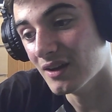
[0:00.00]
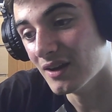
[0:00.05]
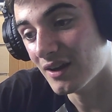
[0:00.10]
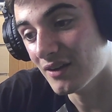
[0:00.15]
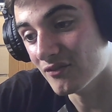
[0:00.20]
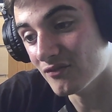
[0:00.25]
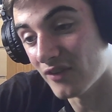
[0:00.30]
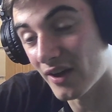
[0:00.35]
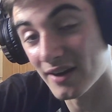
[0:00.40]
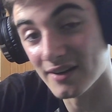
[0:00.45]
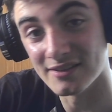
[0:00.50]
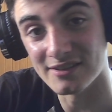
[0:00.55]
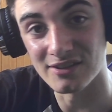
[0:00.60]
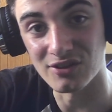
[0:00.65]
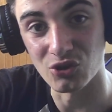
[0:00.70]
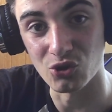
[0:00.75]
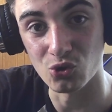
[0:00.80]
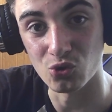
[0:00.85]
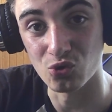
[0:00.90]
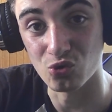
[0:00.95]
That is
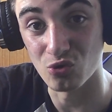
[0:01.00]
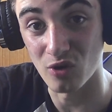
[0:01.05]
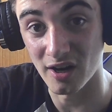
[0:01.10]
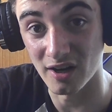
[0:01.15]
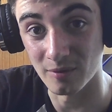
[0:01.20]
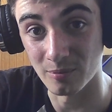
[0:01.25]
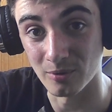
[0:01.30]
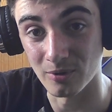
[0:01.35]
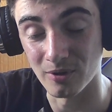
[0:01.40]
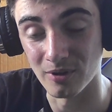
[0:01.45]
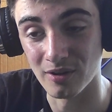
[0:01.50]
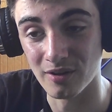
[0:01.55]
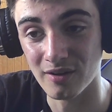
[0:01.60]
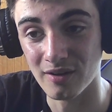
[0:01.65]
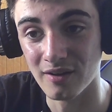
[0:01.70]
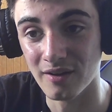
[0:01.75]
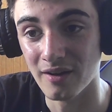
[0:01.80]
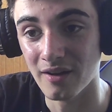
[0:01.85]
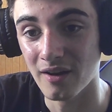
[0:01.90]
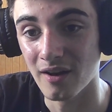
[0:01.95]
incredible.
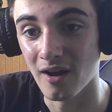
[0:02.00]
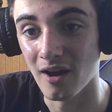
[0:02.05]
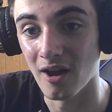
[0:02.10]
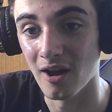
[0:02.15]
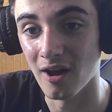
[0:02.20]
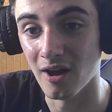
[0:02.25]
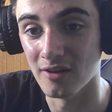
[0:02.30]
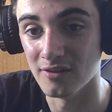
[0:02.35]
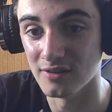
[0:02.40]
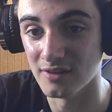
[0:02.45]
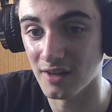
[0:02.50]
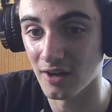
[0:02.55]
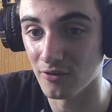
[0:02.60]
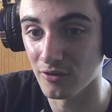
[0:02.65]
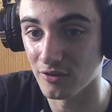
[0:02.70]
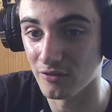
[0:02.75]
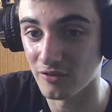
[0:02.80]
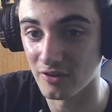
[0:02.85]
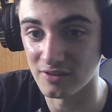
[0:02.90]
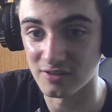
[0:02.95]
You can get rid
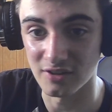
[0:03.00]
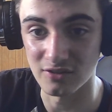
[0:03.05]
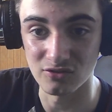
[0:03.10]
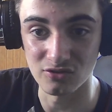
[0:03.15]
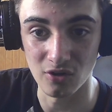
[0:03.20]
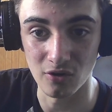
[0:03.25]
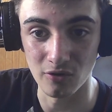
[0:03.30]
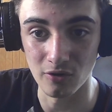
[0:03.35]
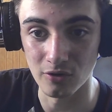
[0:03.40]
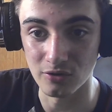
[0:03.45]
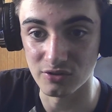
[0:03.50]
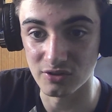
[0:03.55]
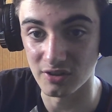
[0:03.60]
of things like Zorros,